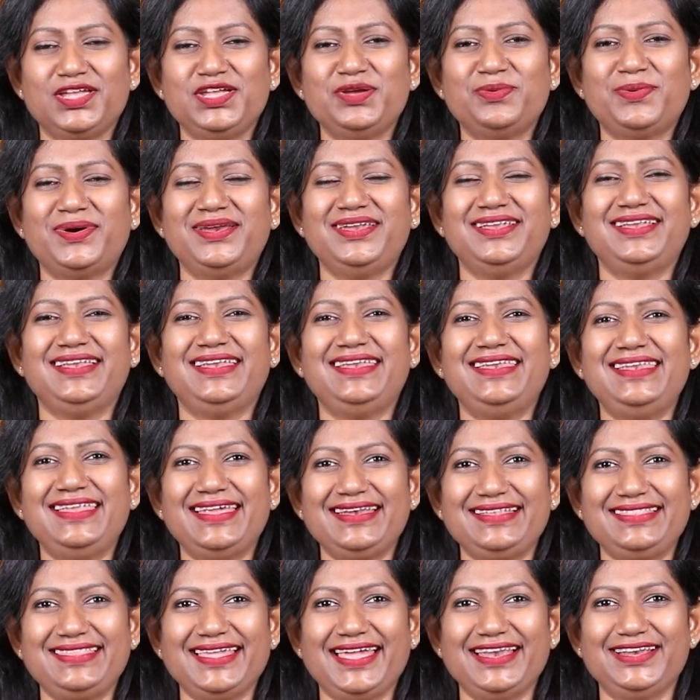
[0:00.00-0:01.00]
You want to
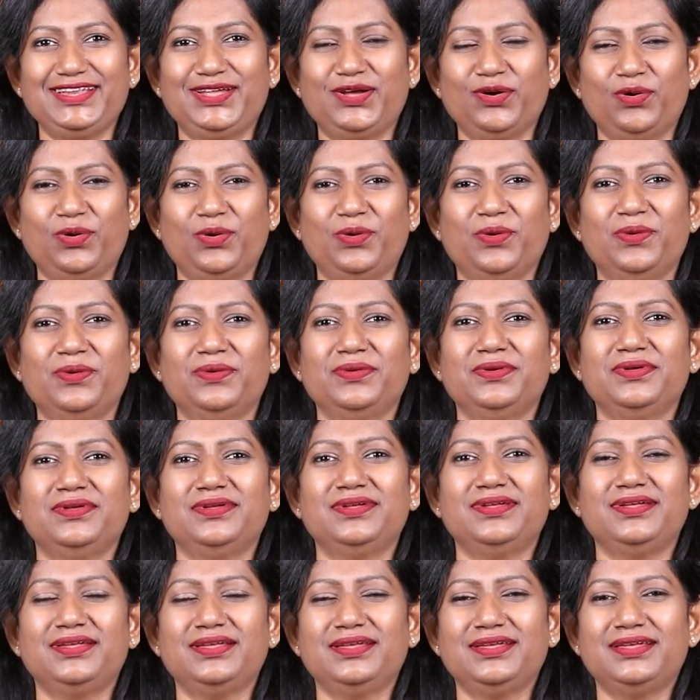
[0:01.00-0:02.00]
let that go.
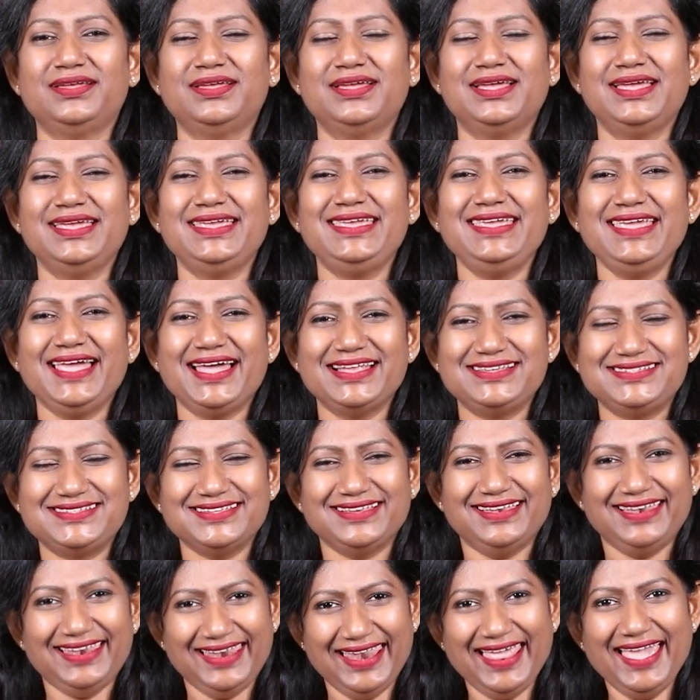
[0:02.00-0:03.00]
He had
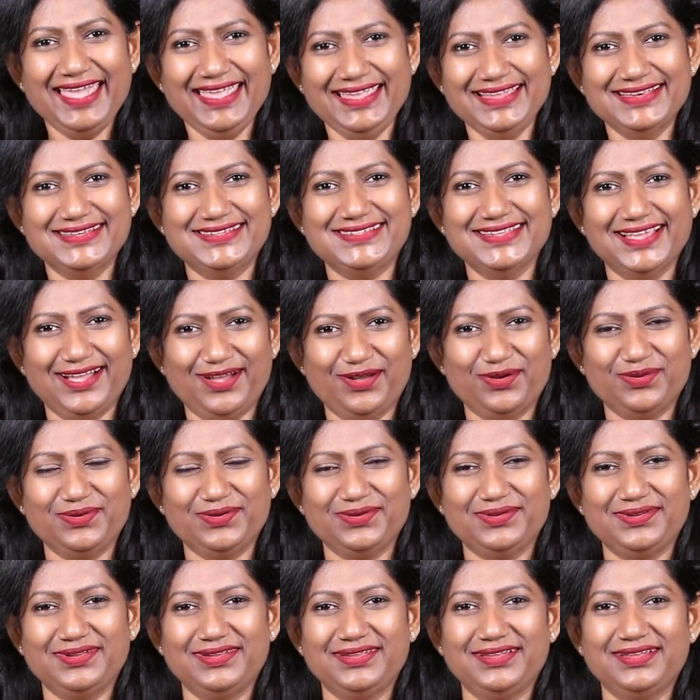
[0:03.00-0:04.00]
to lay it
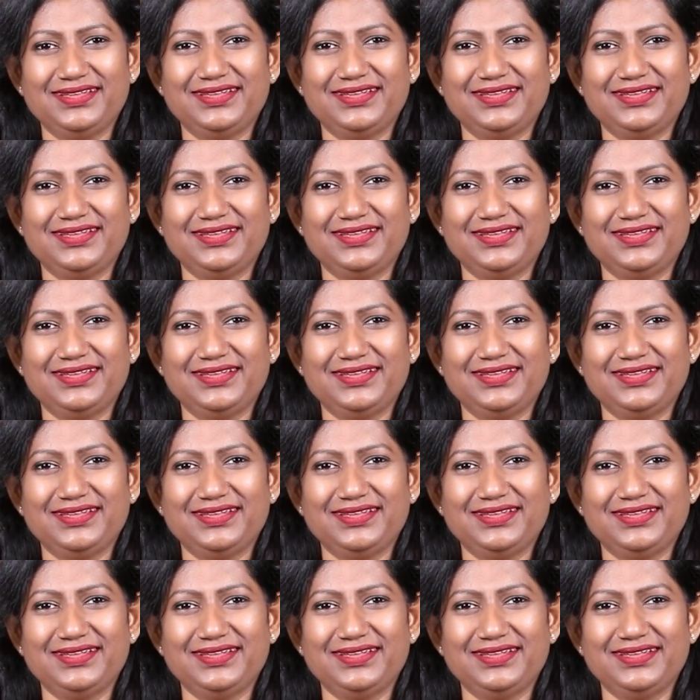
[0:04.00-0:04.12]
down.